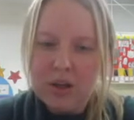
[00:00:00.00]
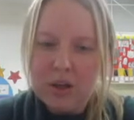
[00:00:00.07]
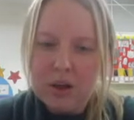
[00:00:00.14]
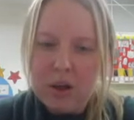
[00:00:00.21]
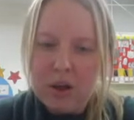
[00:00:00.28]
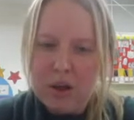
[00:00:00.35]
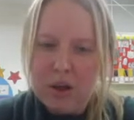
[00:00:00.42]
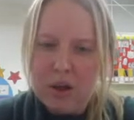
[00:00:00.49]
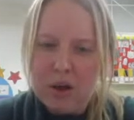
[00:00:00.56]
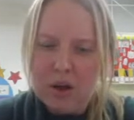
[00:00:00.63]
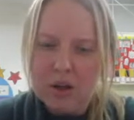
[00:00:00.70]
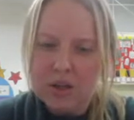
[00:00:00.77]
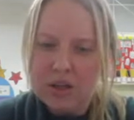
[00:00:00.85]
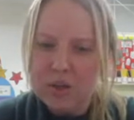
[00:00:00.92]

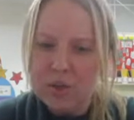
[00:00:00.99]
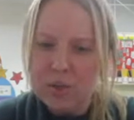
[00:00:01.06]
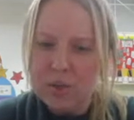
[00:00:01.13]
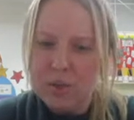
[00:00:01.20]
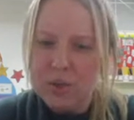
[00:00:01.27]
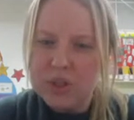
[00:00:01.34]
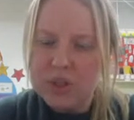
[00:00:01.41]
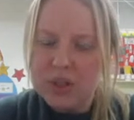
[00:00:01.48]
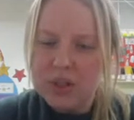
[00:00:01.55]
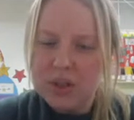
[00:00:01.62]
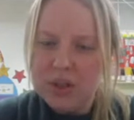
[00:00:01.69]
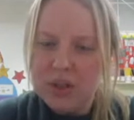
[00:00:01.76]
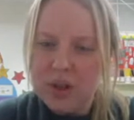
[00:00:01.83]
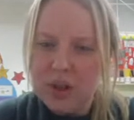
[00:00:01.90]
last quarter,
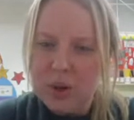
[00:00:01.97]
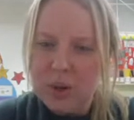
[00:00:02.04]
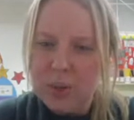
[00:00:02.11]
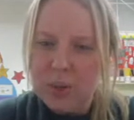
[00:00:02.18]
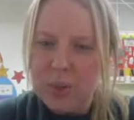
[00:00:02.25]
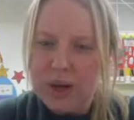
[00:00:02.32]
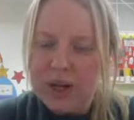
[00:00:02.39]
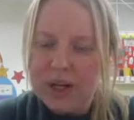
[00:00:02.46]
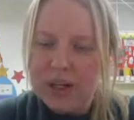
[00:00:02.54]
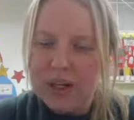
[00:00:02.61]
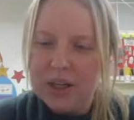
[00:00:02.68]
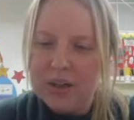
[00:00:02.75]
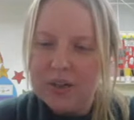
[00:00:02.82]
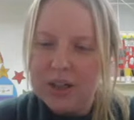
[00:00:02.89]

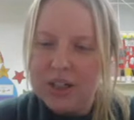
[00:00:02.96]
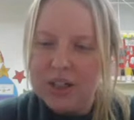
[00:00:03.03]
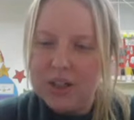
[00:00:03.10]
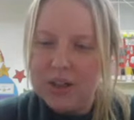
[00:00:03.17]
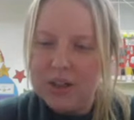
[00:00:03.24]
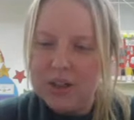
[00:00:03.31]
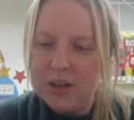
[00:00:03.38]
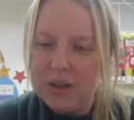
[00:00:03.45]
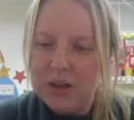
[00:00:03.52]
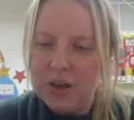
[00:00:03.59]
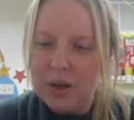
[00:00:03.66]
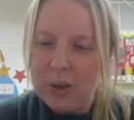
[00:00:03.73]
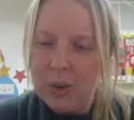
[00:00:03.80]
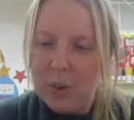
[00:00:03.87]
waning crescent,
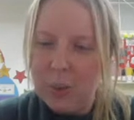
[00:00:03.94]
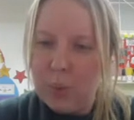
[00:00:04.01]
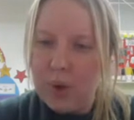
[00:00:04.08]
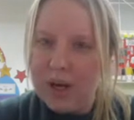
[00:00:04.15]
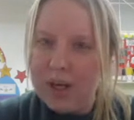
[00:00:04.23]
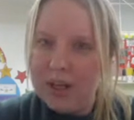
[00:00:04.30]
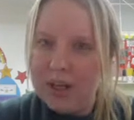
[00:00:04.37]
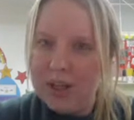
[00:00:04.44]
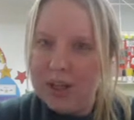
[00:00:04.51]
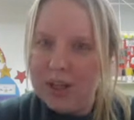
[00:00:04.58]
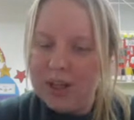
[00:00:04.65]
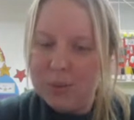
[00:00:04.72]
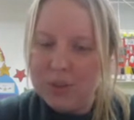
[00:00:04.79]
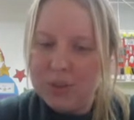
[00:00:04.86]
waning
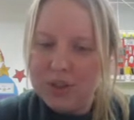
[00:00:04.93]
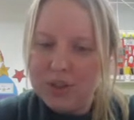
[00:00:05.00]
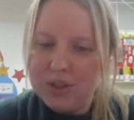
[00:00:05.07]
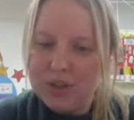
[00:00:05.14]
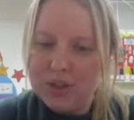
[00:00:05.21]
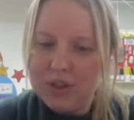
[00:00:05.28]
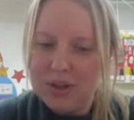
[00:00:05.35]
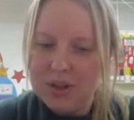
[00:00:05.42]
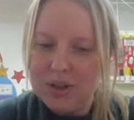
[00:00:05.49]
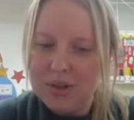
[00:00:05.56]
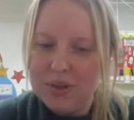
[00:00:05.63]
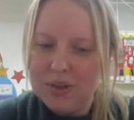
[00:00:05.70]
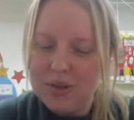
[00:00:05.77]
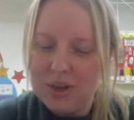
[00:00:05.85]
gibbous,
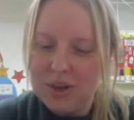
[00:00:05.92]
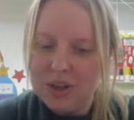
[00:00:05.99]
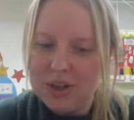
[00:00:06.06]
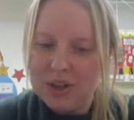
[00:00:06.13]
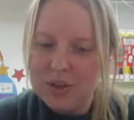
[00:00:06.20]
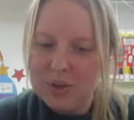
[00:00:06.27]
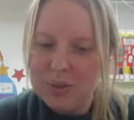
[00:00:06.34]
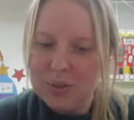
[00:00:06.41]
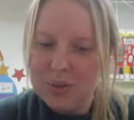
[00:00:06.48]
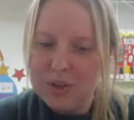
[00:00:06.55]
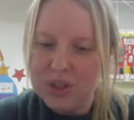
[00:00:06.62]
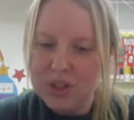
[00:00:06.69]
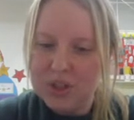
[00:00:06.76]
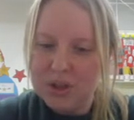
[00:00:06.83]
first
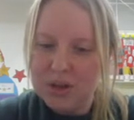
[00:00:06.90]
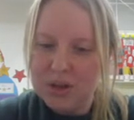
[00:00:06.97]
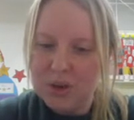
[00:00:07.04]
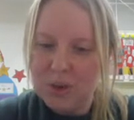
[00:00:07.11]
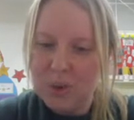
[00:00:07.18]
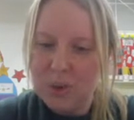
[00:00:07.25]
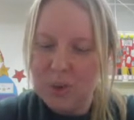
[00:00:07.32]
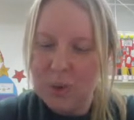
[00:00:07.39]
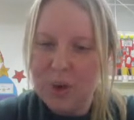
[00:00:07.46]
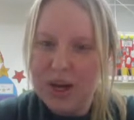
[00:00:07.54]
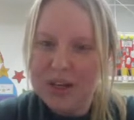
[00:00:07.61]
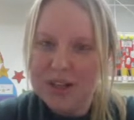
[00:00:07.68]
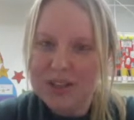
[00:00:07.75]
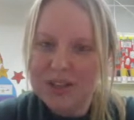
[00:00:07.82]
quarter,
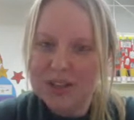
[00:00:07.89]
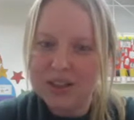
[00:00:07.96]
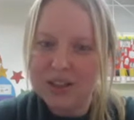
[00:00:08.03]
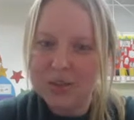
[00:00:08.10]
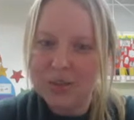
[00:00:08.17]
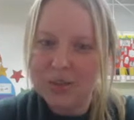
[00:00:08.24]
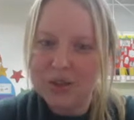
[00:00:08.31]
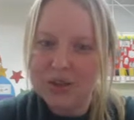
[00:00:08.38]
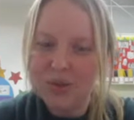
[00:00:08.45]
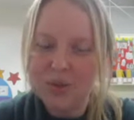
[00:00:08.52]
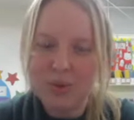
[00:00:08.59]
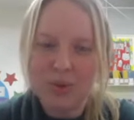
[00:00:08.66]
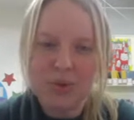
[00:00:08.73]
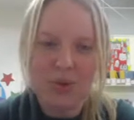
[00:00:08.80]
waxing gibbous.
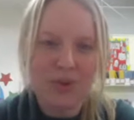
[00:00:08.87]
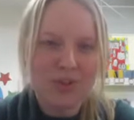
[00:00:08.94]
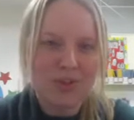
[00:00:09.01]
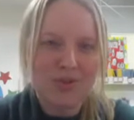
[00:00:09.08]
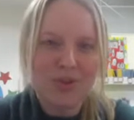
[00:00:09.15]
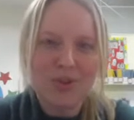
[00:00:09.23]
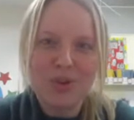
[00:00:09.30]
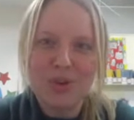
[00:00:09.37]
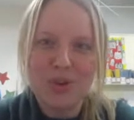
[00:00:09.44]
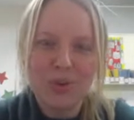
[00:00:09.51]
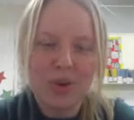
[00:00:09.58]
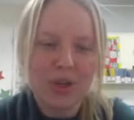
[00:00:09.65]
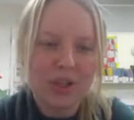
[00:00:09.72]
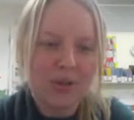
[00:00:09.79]
Oh, lots of new
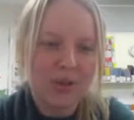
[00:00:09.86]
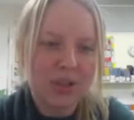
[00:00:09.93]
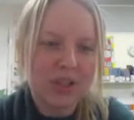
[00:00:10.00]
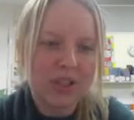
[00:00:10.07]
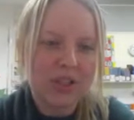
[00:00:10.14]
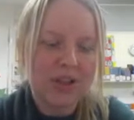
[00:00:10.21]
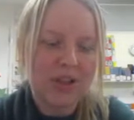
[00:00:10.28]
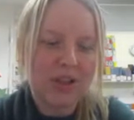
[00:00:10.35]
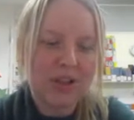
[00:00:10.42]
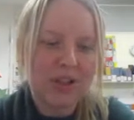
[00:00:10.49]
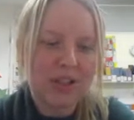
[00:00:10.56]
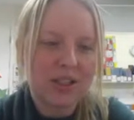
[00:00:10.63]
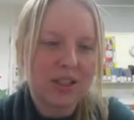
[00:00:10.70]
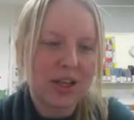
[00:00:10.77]
words for us to learn
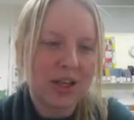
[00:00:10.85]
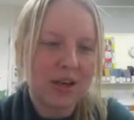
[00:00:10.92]
today.